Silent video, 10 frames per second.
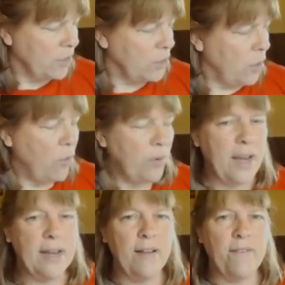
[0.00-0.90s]
So
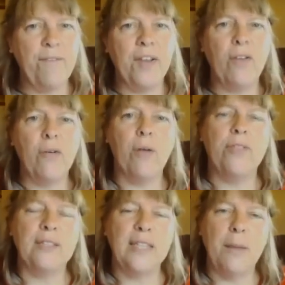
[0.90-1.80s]
figure out
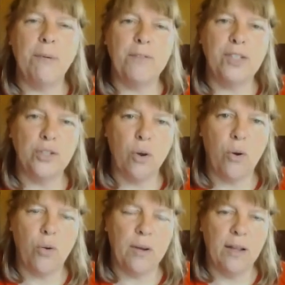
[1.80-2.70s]
the type of
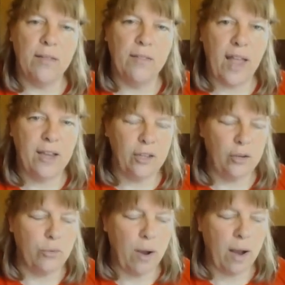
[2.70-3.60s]
stone that
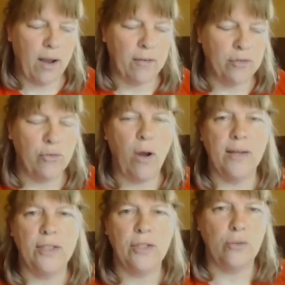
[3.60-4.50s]
you are
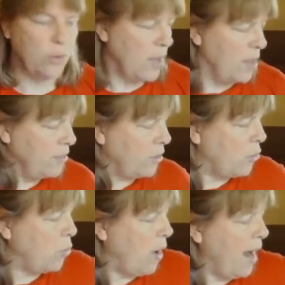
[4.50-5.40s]
drawn to.
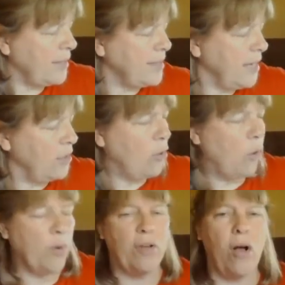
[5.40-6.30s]
I tend to
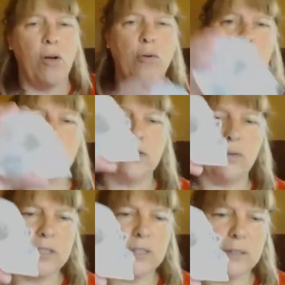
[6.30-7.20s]
go with all quartz
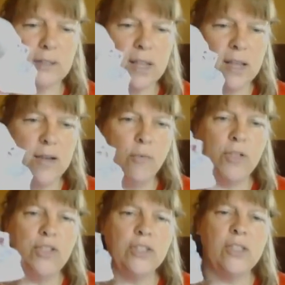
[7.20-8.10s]
crystals,
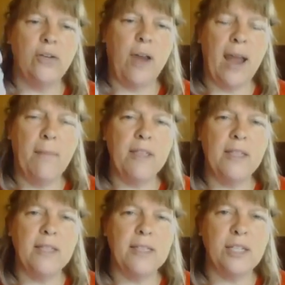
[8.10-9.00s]
which is your
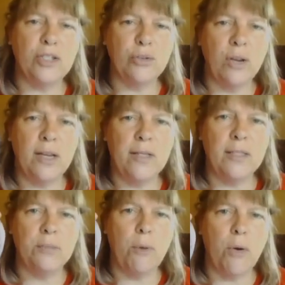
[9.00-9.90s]
amethyst, citrine,
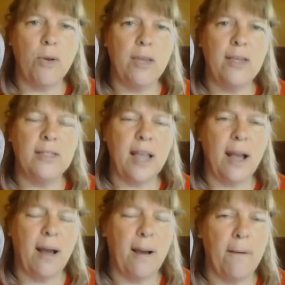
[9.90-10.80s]
smokies.
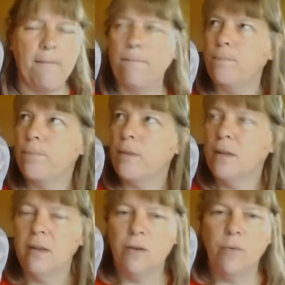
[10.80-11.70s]

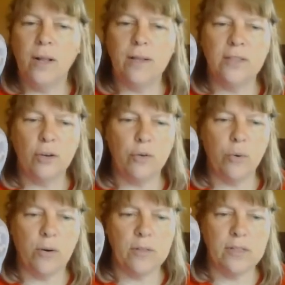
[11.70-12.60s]
What else are
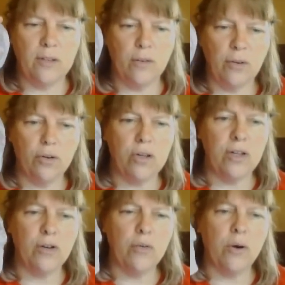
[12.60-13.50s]
quartz? Your
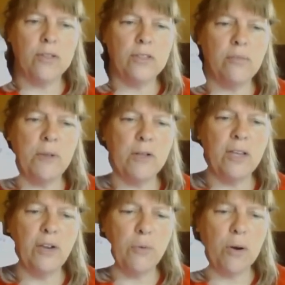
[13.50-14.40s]
clear quartz, your
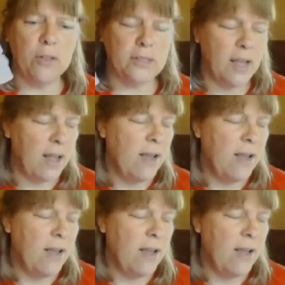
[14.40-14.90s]
milky quartz.